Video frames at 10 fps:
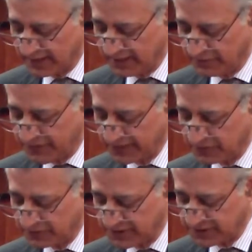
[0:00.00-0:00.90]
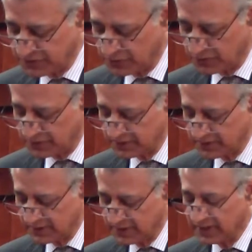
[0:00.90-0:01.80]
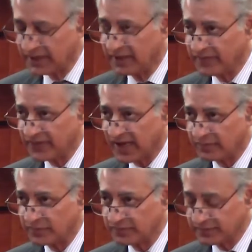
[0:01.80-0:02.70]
In fact, on this note, I'm